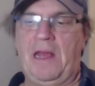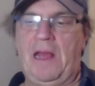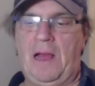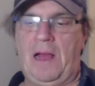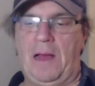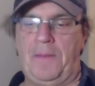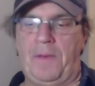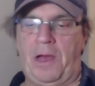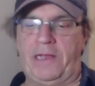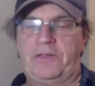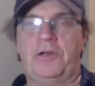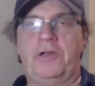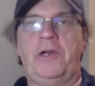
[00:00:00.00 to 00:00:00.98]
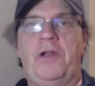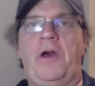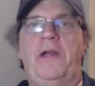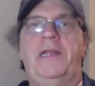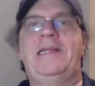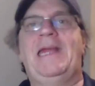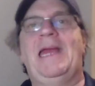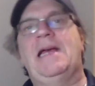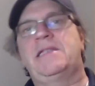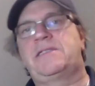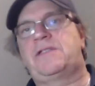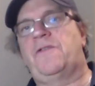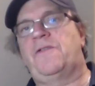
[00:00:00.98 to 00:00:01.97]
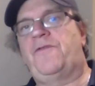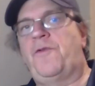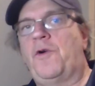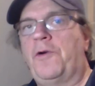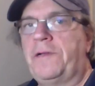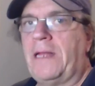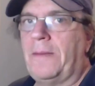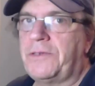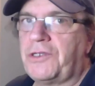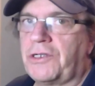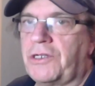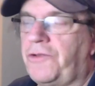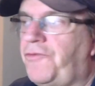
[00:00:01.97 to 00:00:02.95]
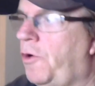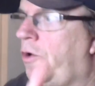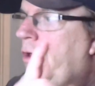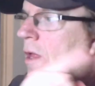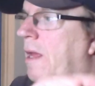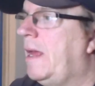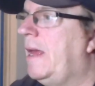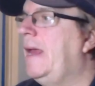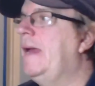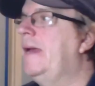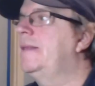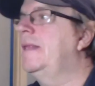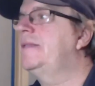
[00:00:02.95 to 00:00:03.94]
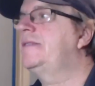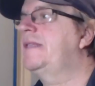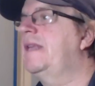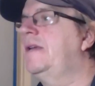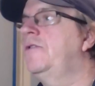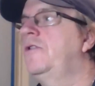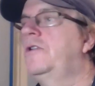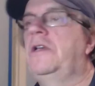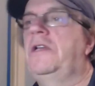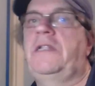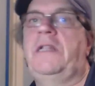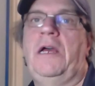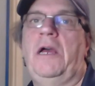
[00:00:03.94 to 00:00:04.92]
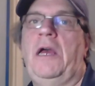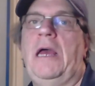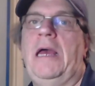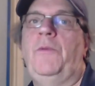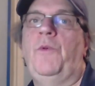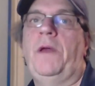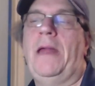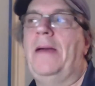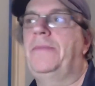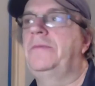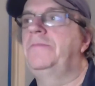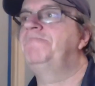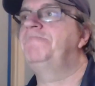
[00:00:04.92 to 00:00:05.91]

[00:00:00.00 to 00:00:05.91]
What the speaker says: I took it on a test for temperature control, and let's take a look at what happened.